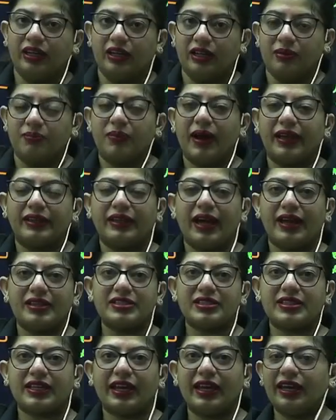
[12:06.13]
by that
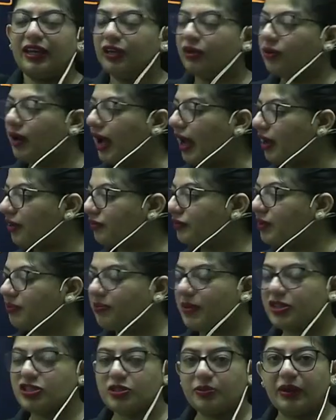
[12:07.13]
scale you have the
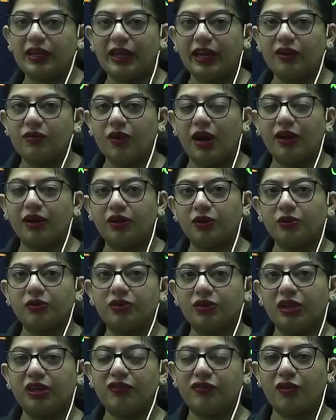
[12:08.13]
measurement like 1 2
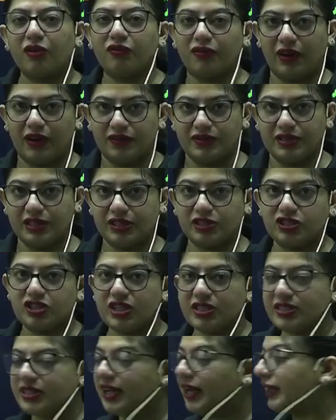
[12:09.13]
3 4 5 6 just like